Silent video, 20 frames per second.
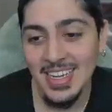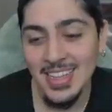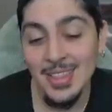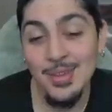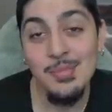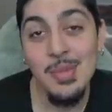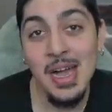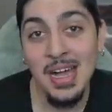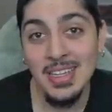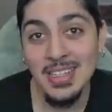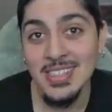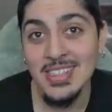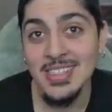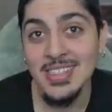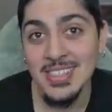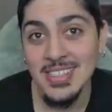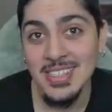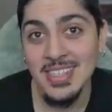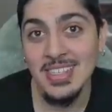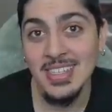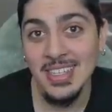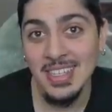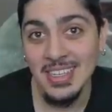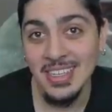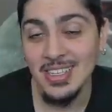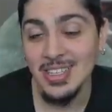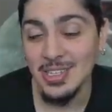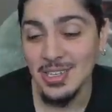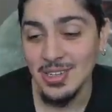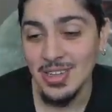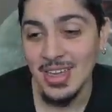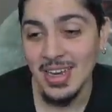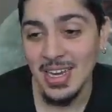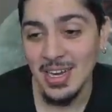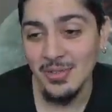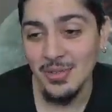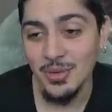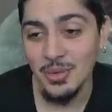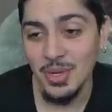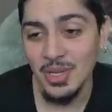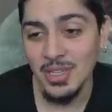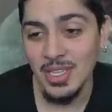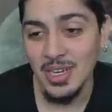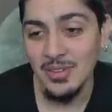the Malice skin healer that everyone